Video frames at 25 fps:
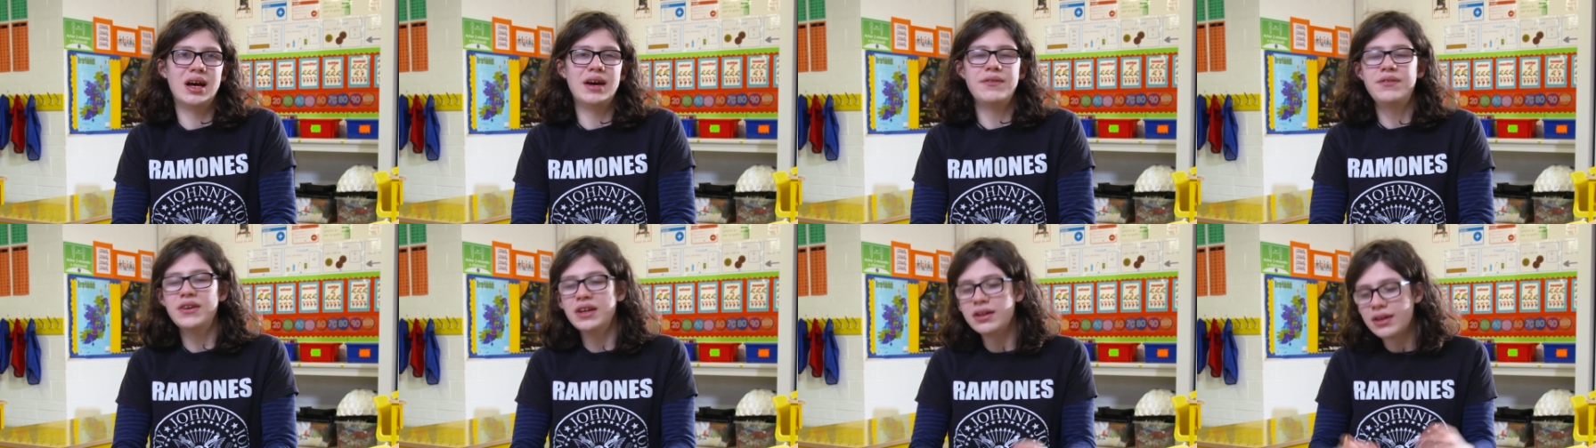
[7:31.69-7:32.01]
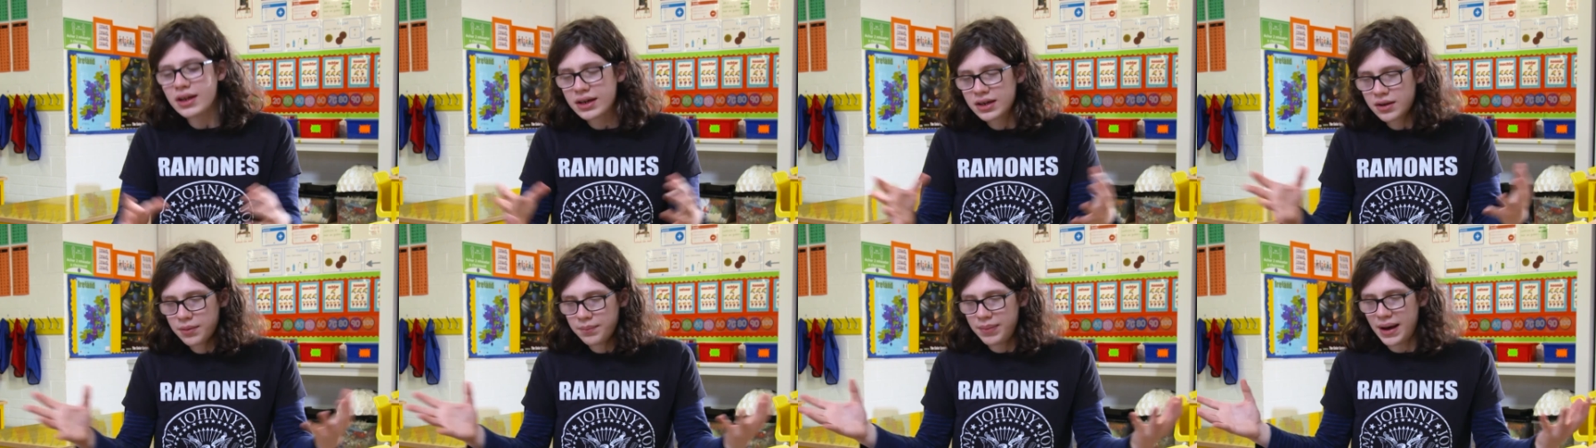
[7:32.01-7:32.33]
I feel
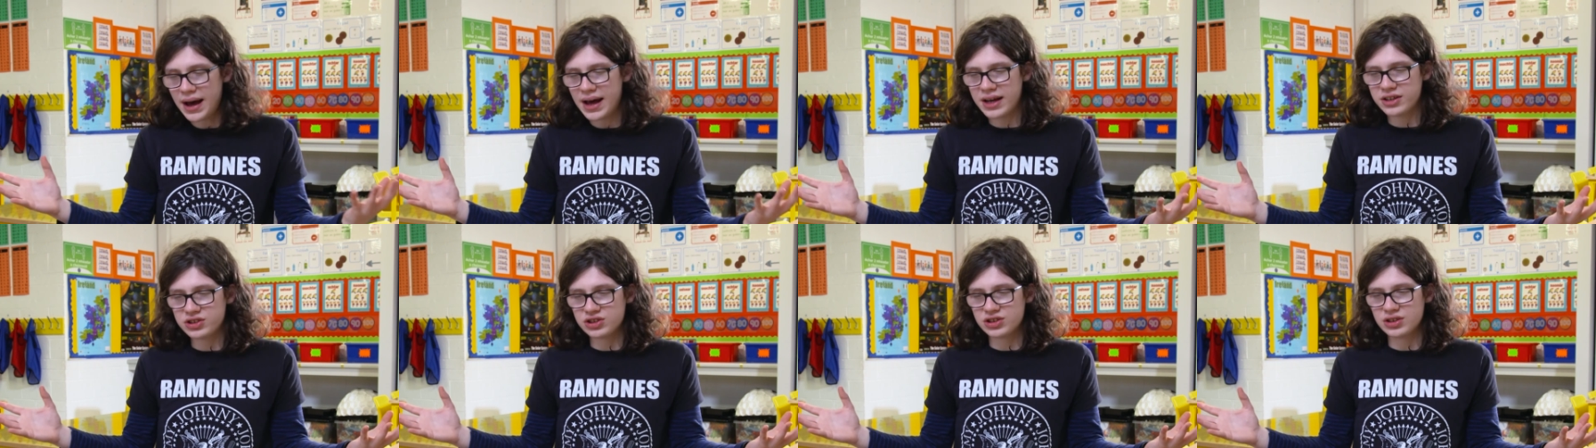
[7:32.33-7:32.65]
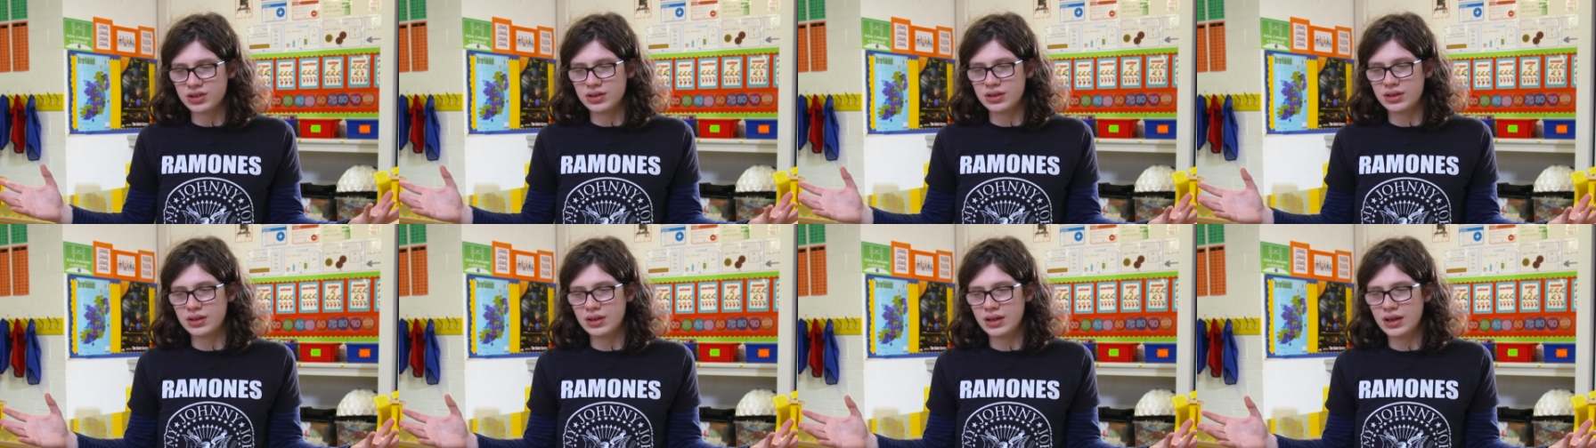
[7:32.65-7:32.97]
like
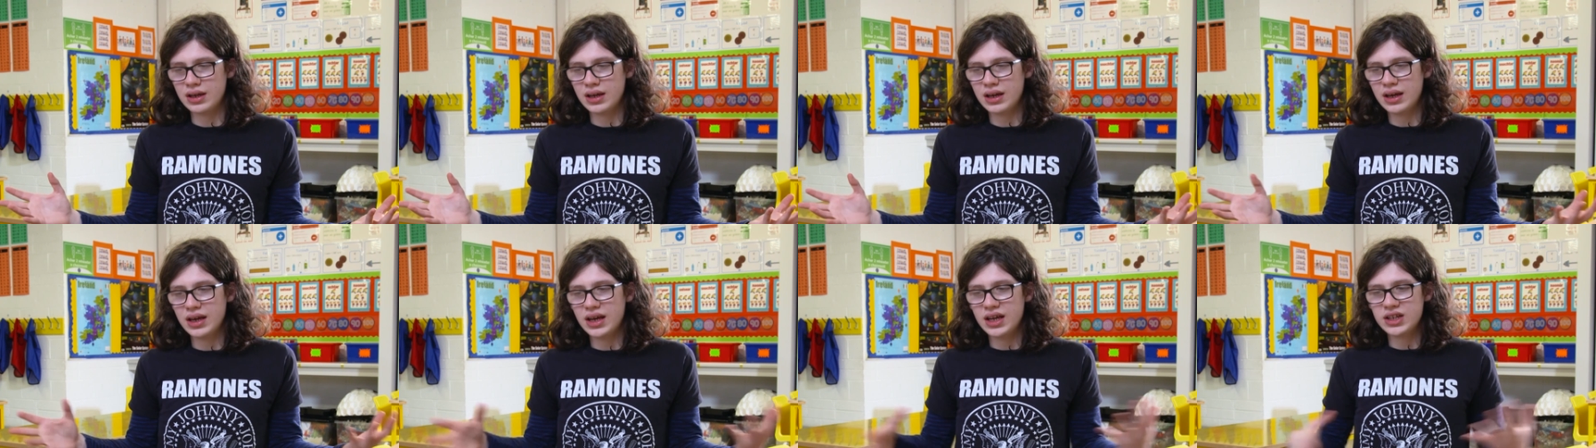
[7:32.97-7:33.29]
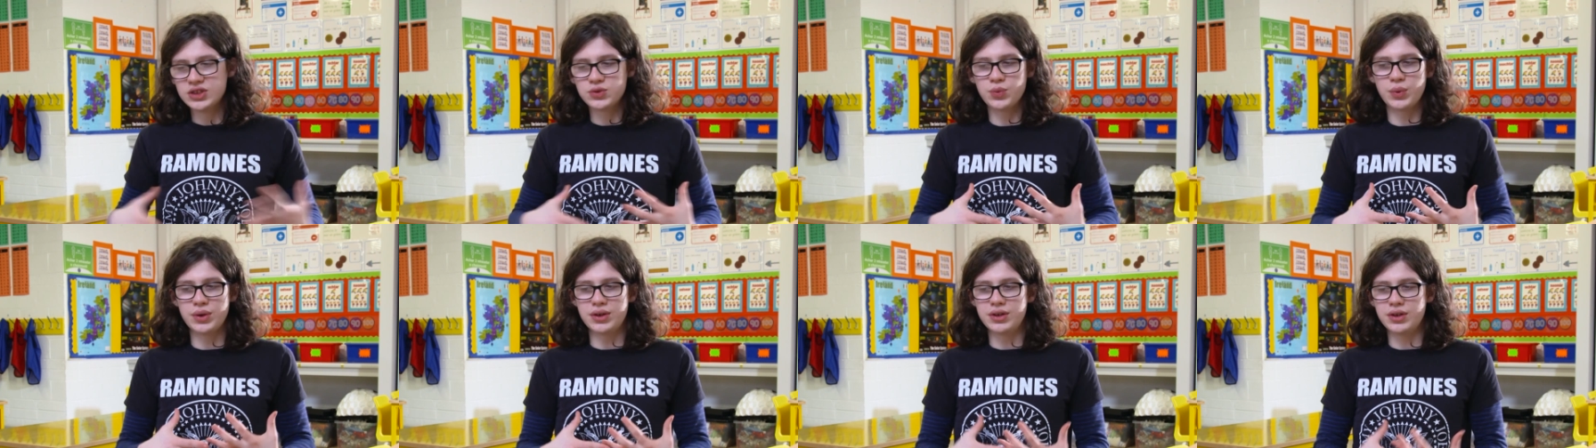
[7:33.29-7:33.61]
compassion
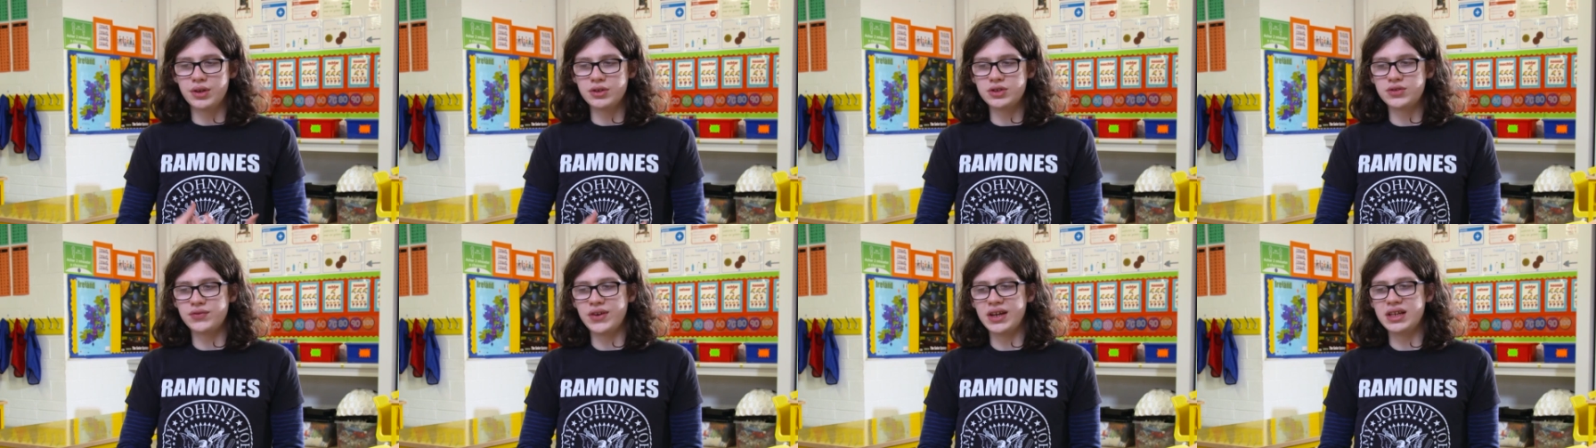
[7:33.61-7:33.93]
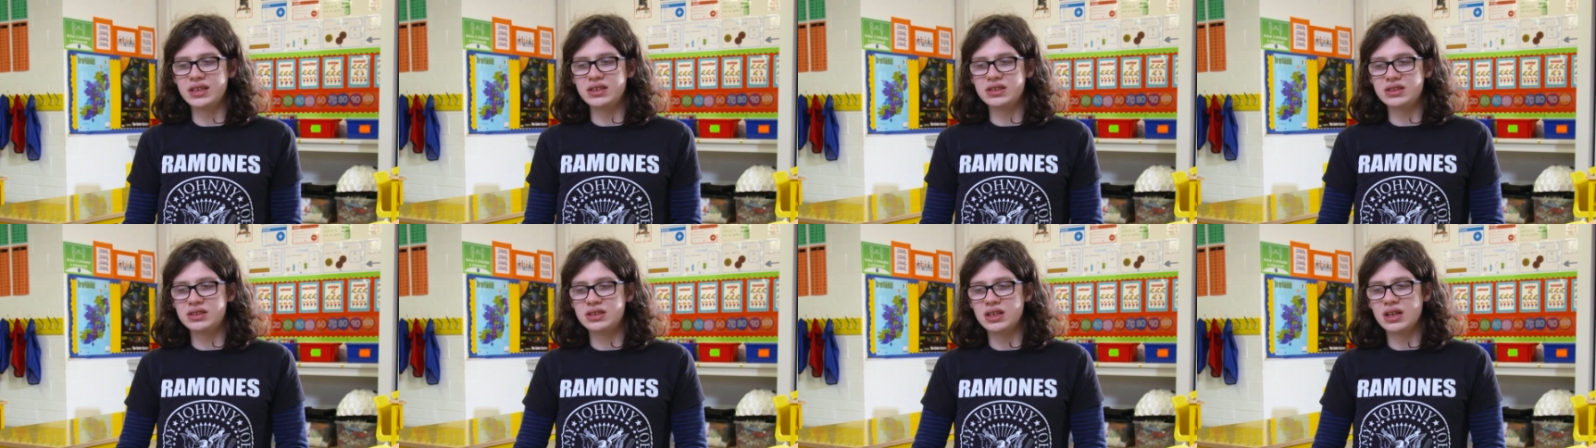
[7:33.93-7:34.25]
is one of those
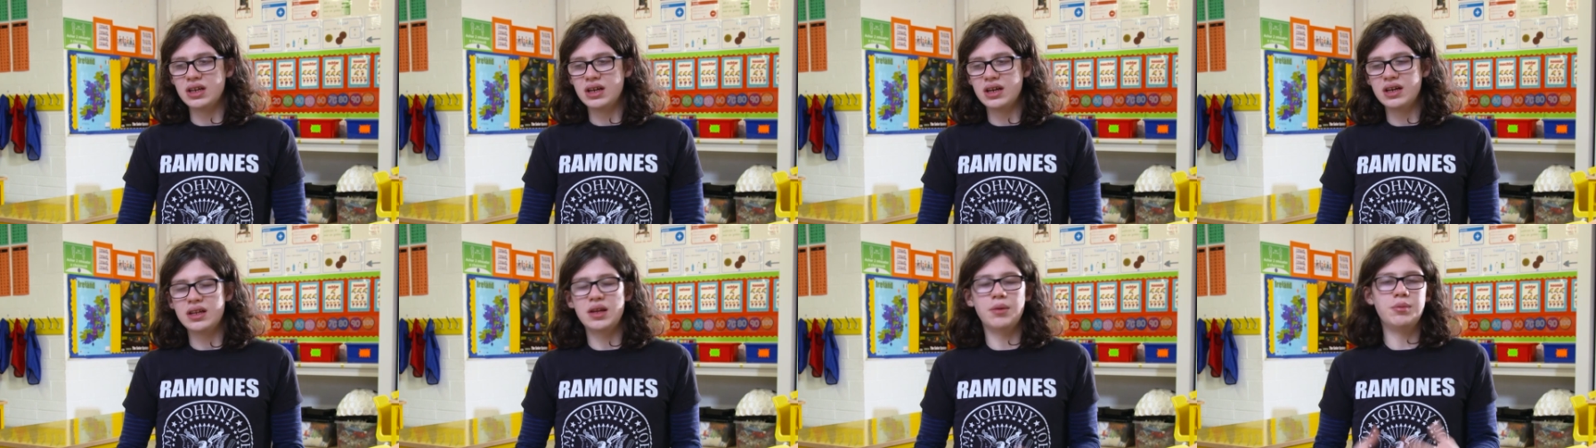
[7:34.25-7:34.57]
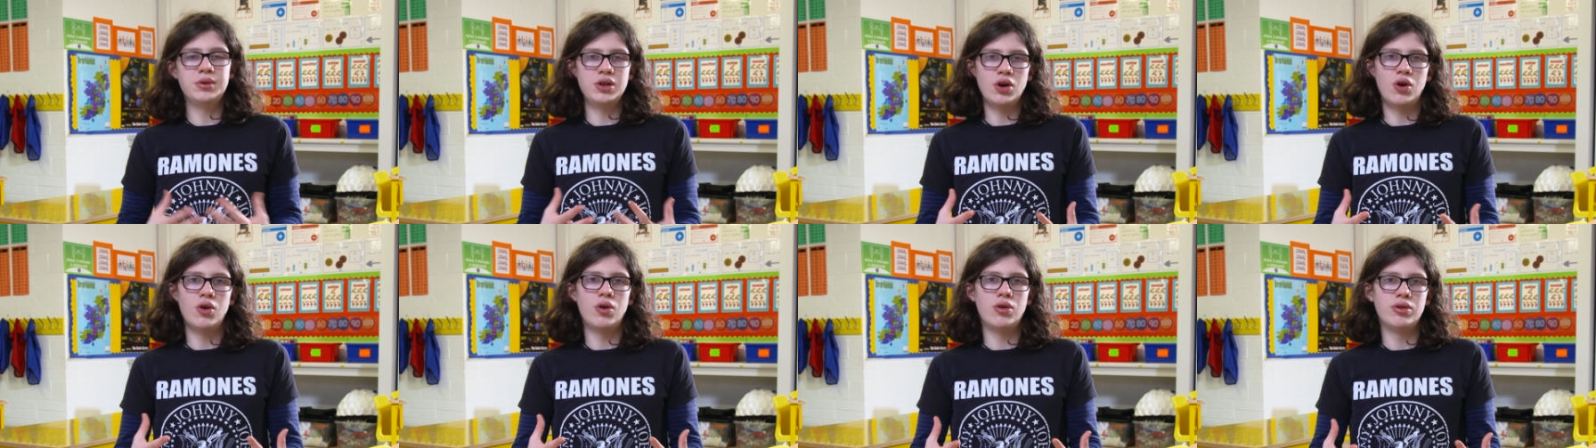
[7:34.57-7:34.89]
things that
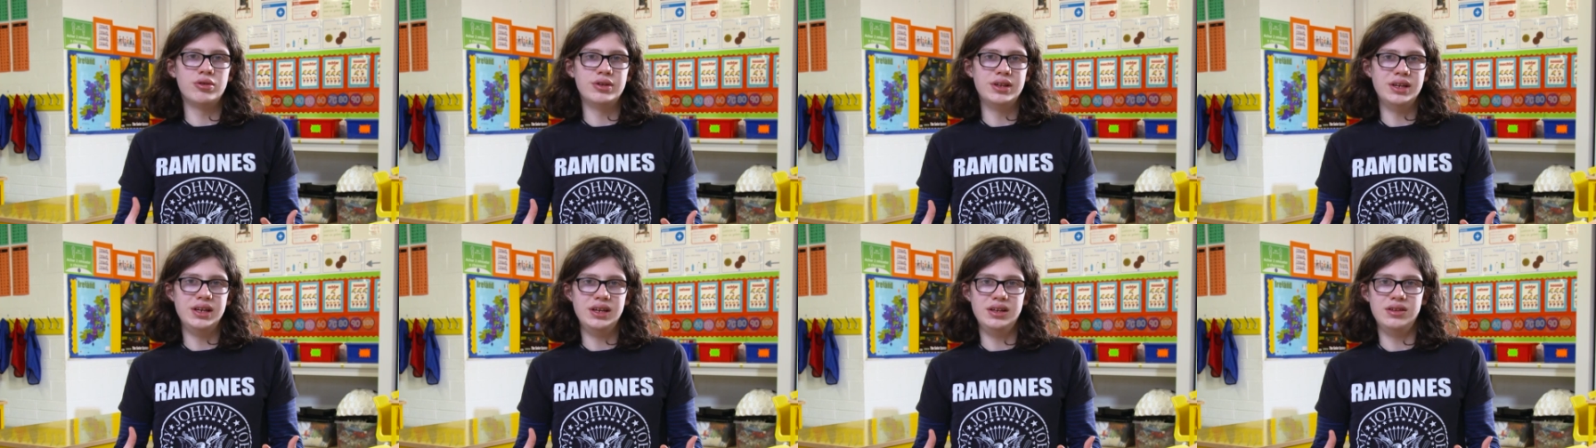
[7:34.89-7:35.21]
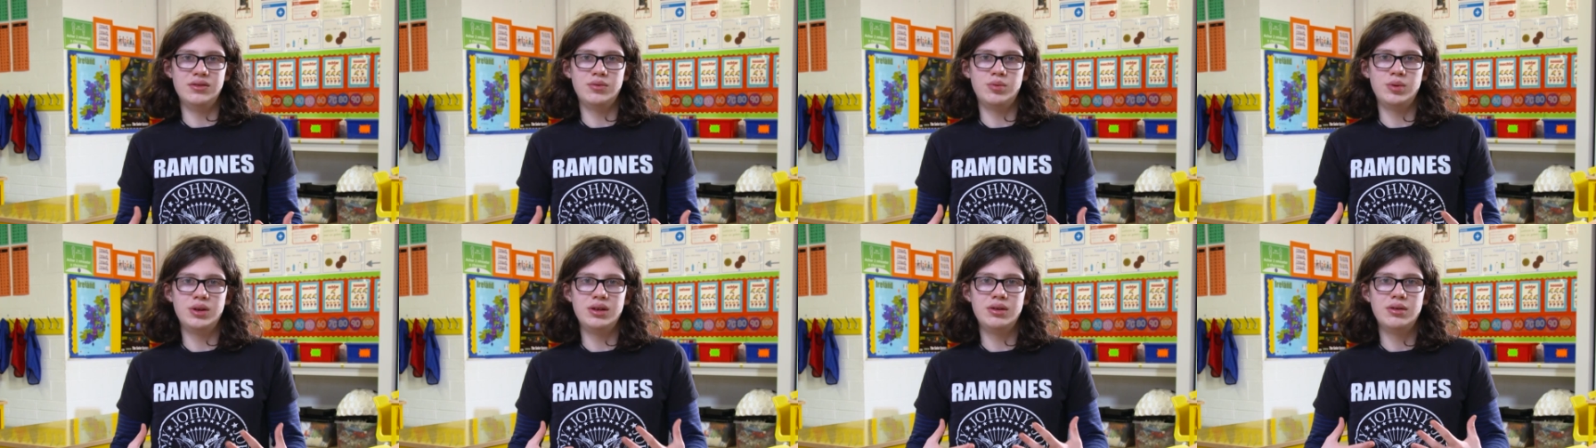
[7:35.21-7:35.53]
we all
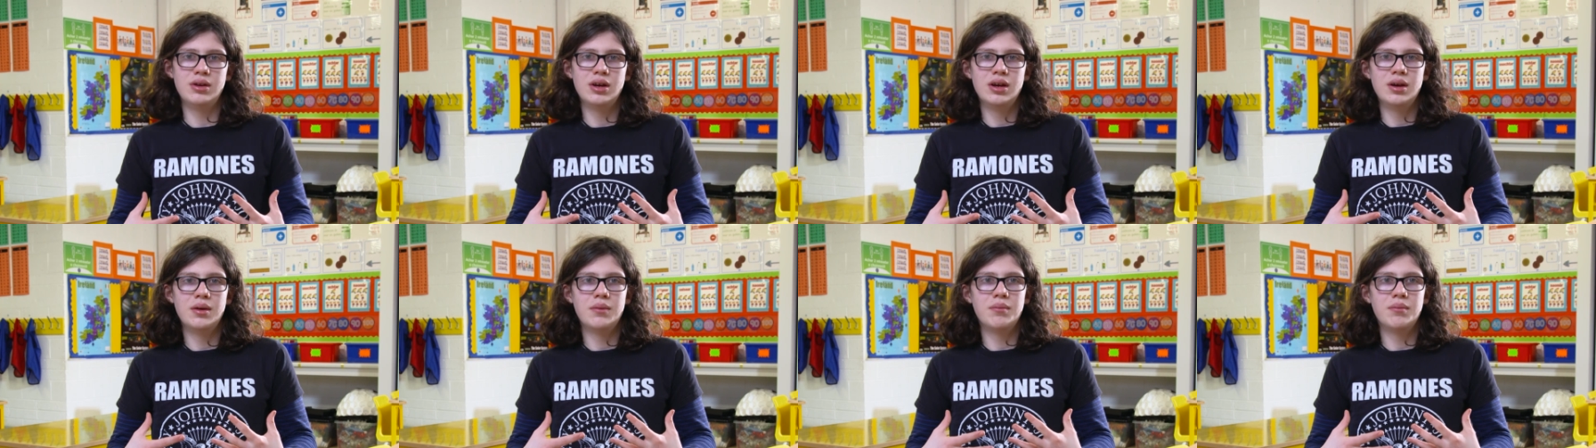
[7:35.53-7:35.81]
need, we,